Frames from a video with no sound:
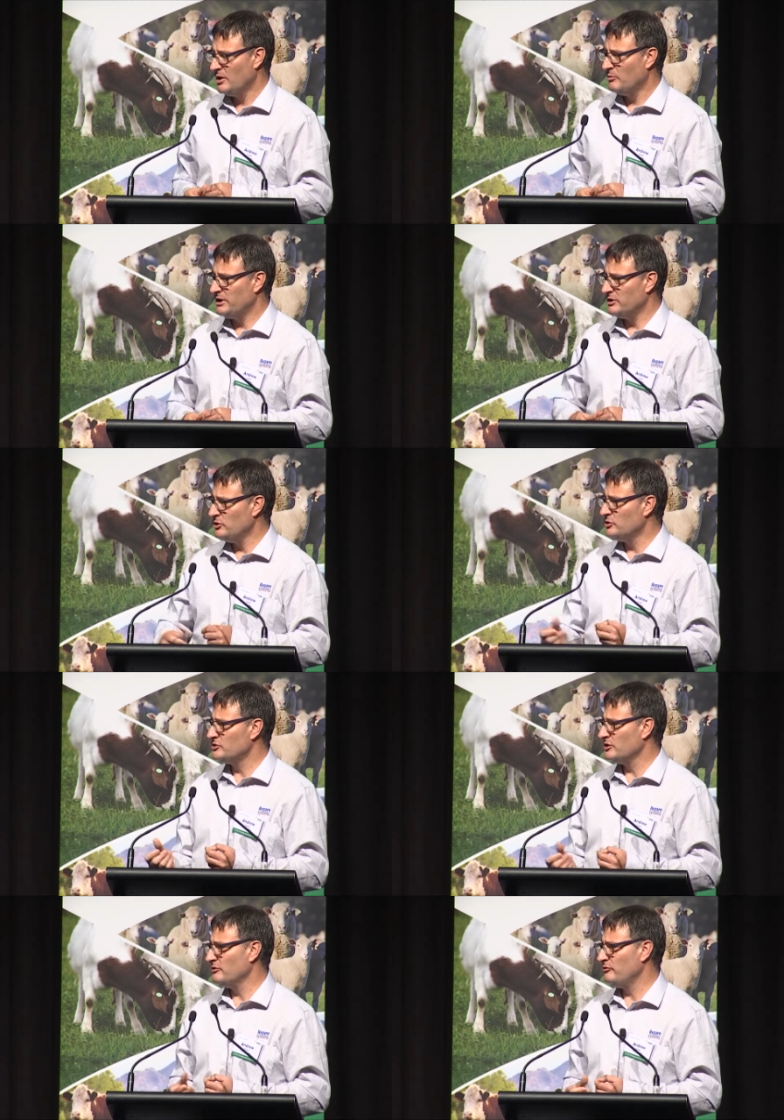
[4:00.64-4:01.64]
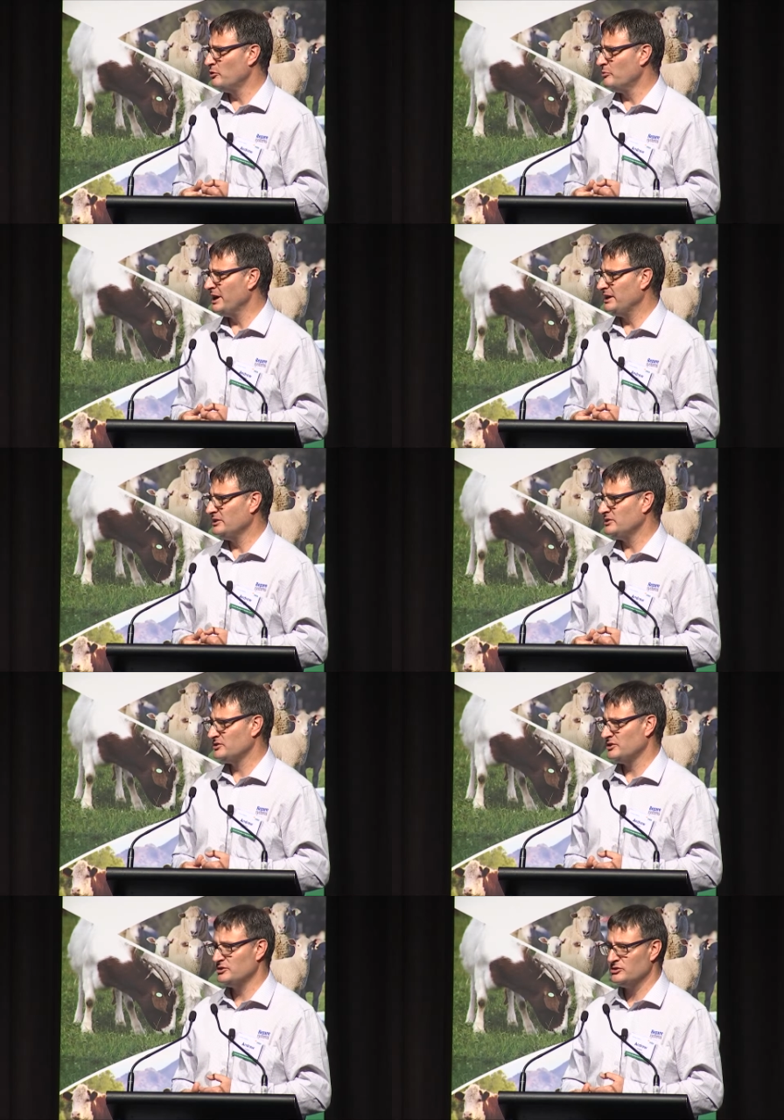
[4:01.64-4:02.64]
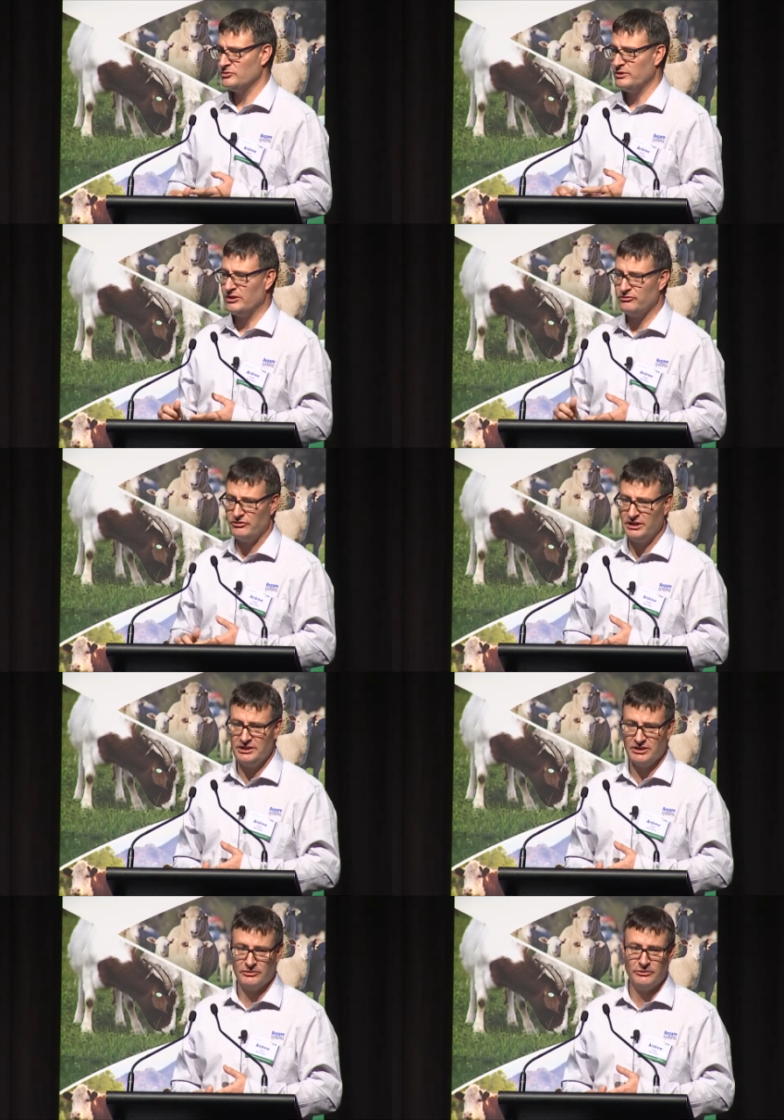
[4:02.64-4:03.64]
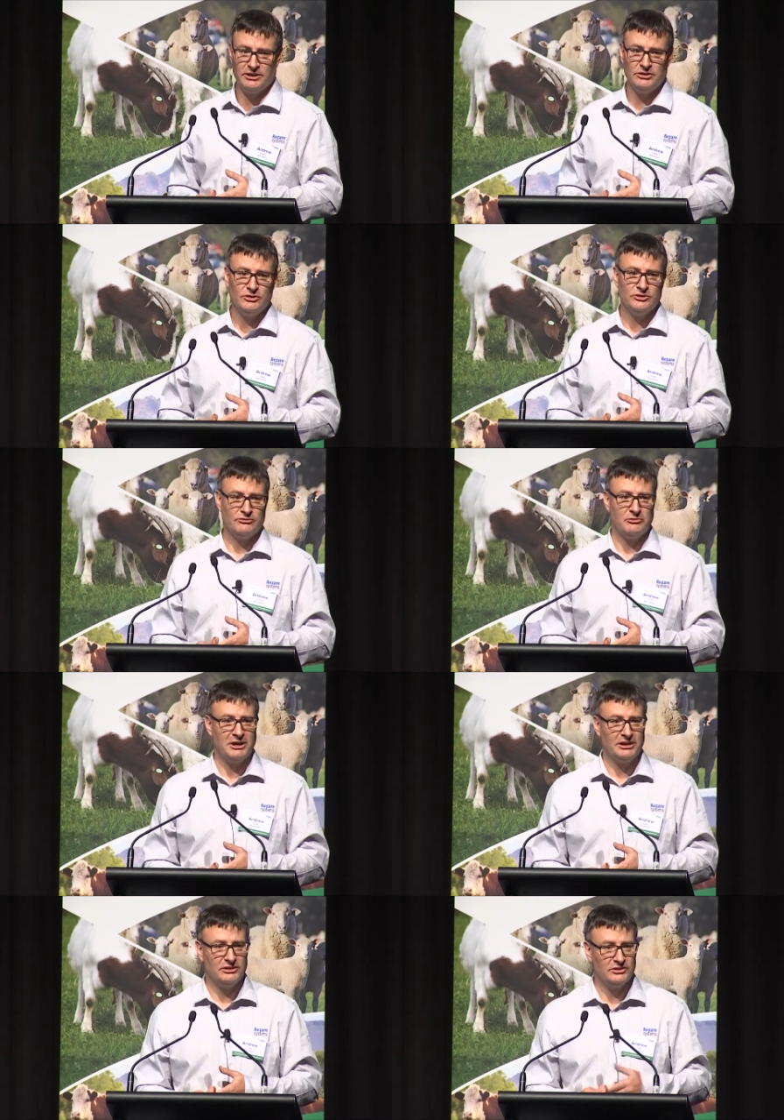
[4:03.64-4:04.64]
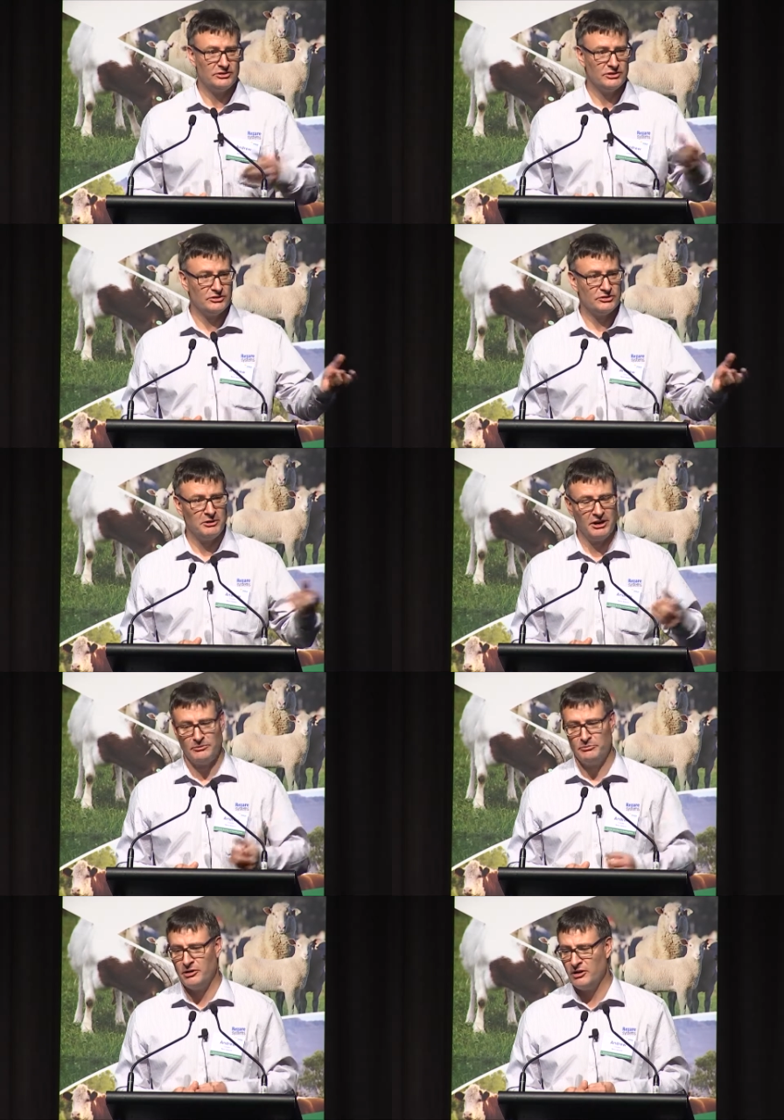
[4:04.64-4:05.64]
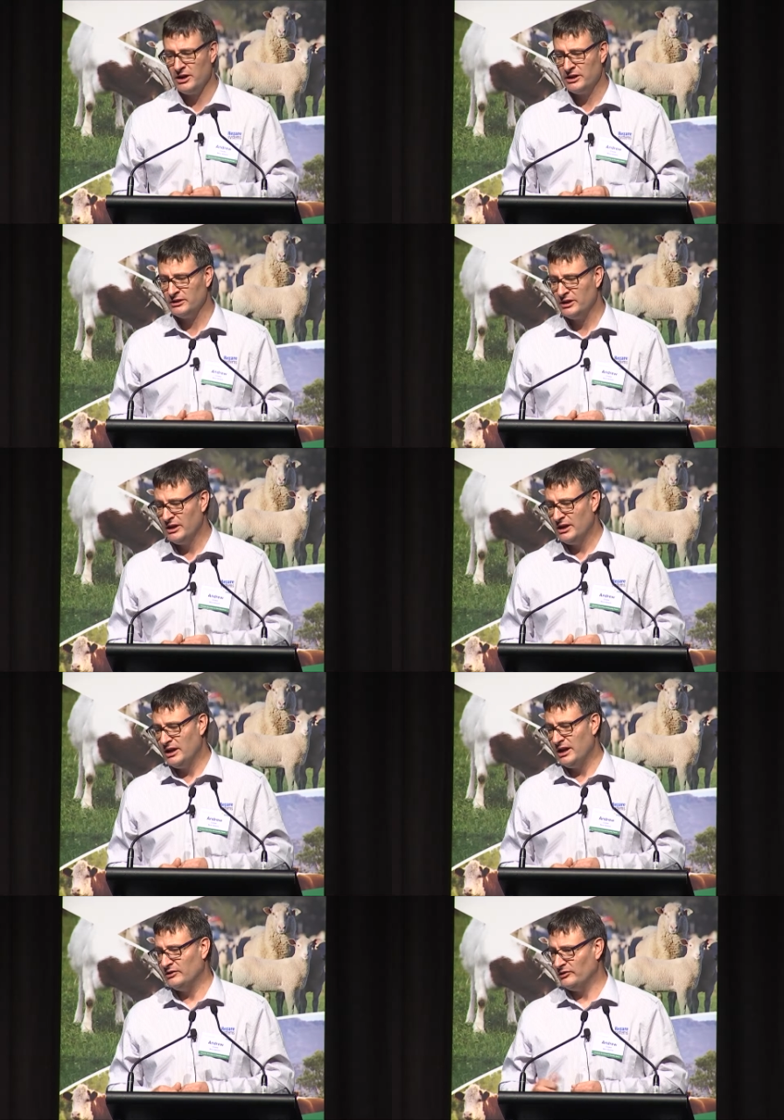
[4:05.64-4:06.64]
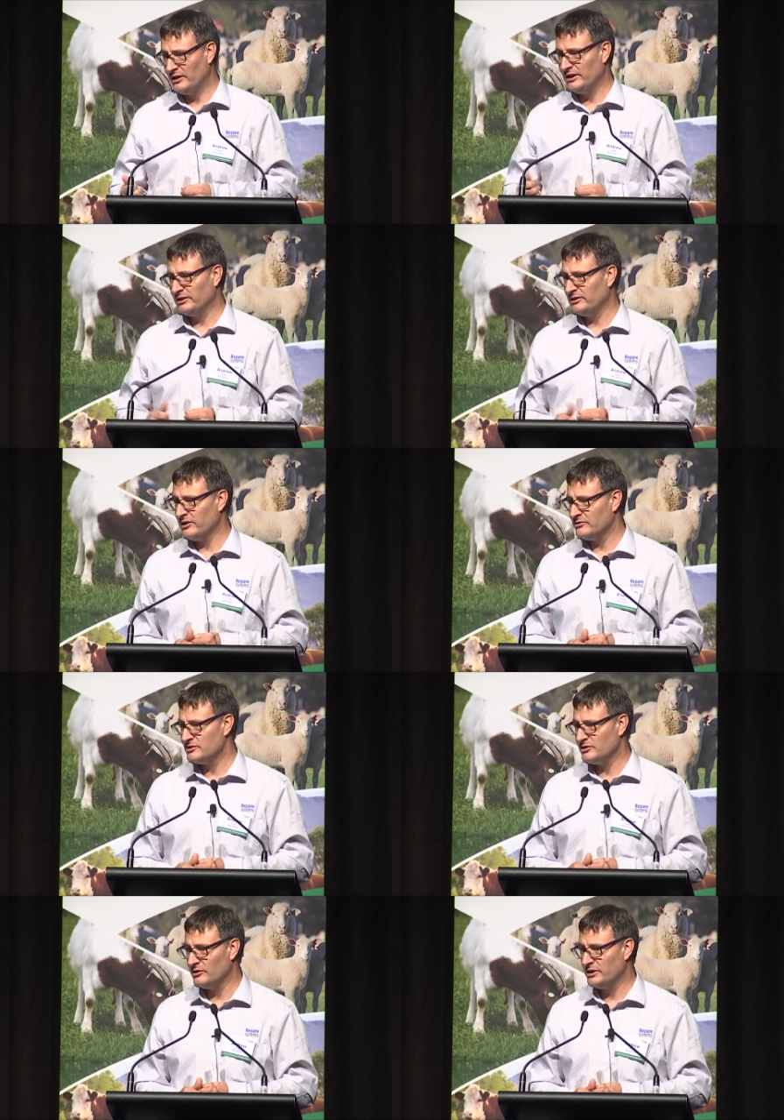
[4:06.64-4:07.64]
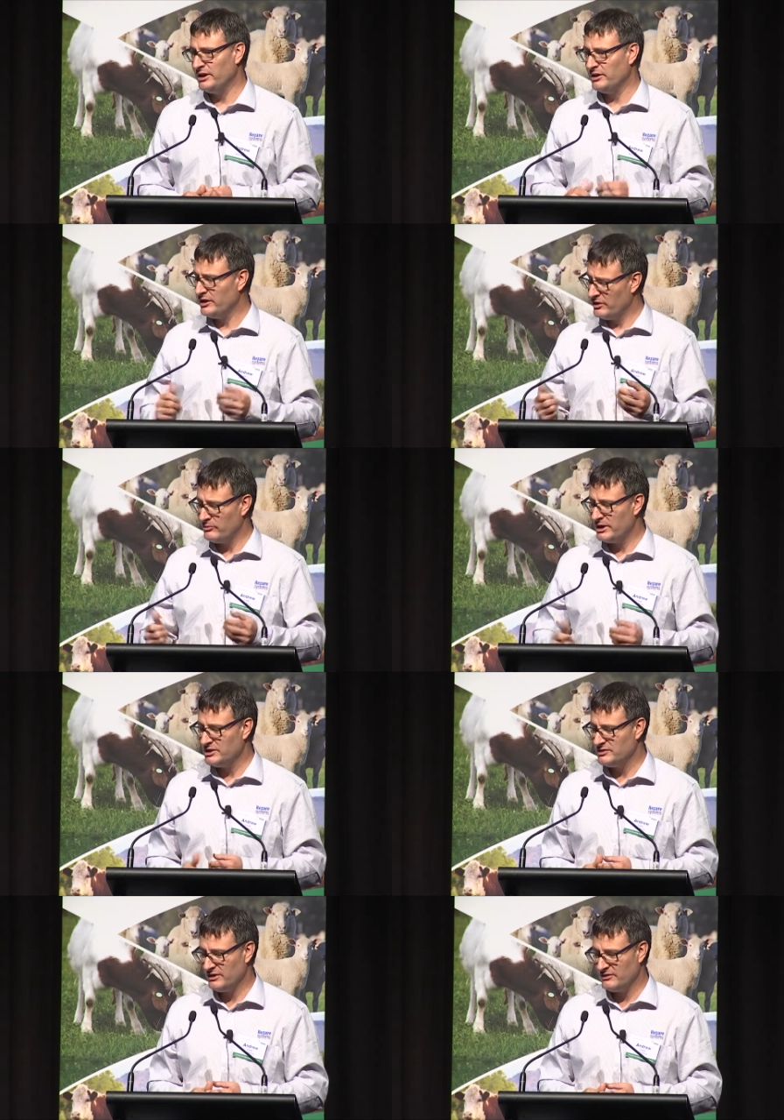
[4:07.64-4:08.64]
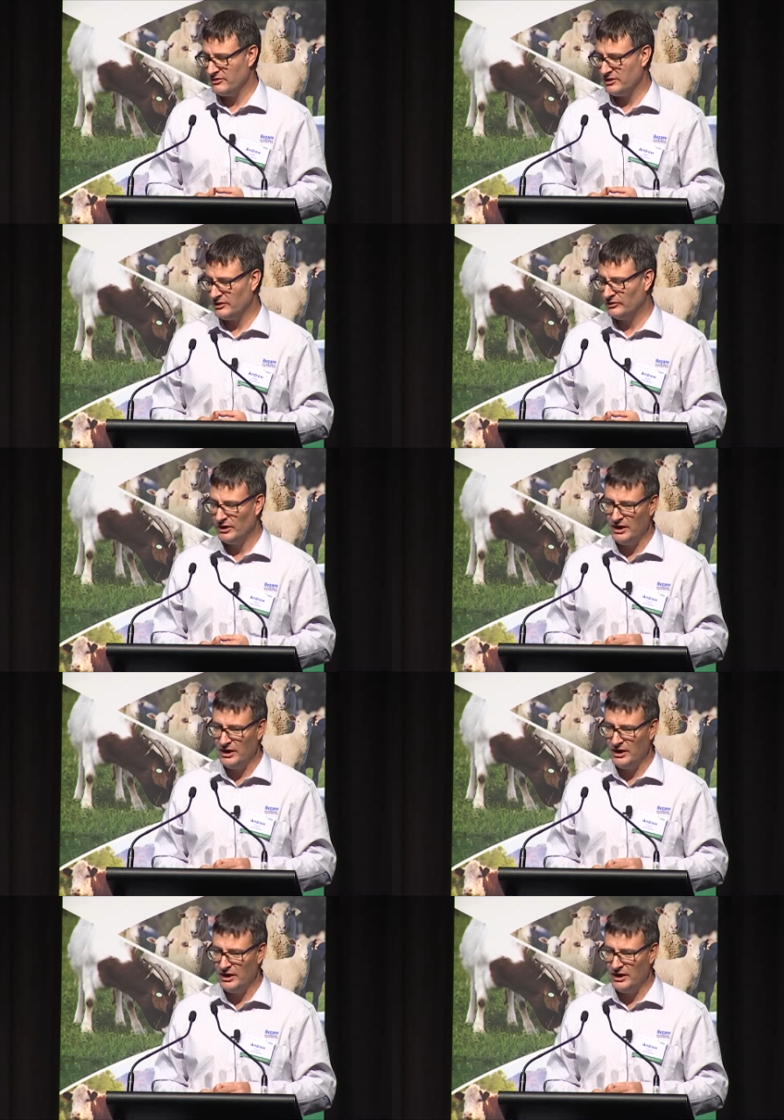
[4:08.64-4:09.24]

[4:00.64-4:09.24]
We can use it for making decisions around feeding. We can use it for making decisions around buying and selling livestock and, and a range of other things.